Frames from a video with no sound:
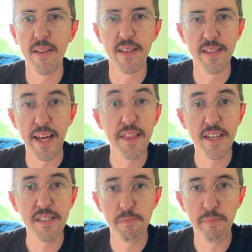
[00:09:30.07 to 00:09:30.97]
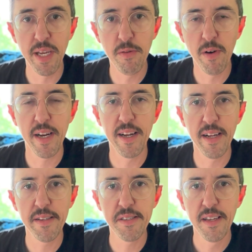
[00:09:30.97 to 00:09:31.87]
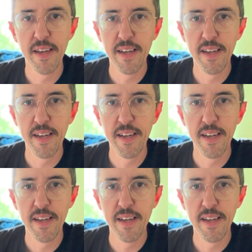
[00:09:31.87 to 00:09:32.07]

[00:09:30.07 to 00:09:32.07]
let this be what it is